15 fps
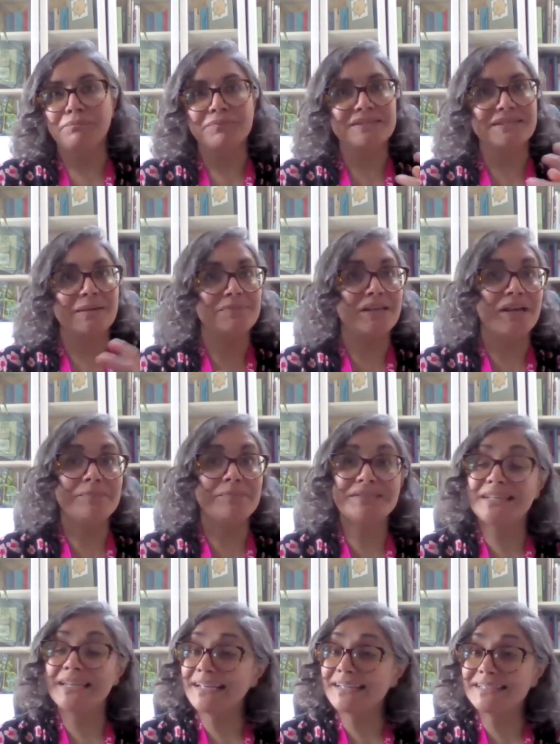sometimes
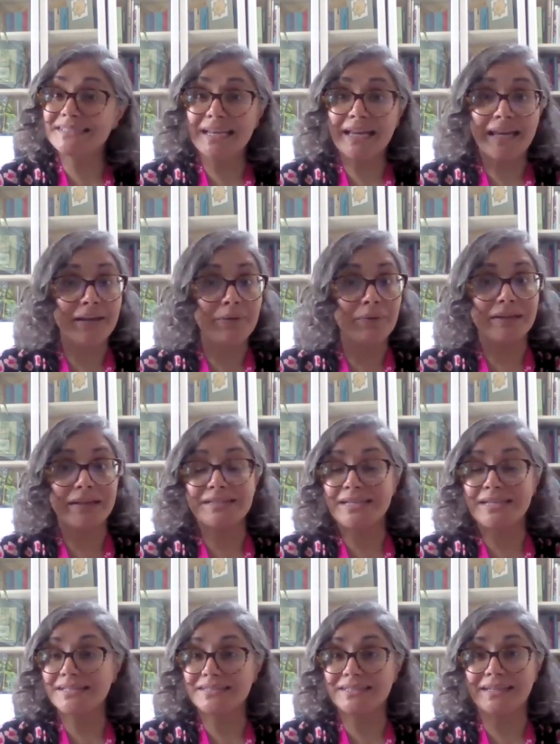the next day when they
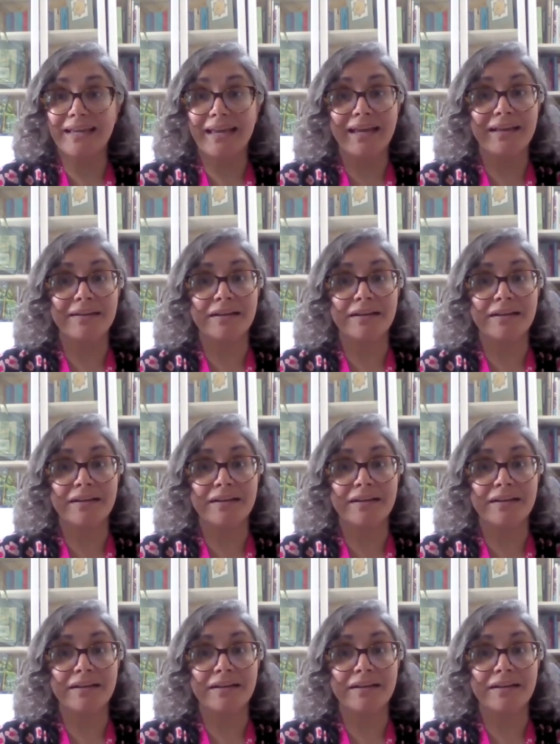test again,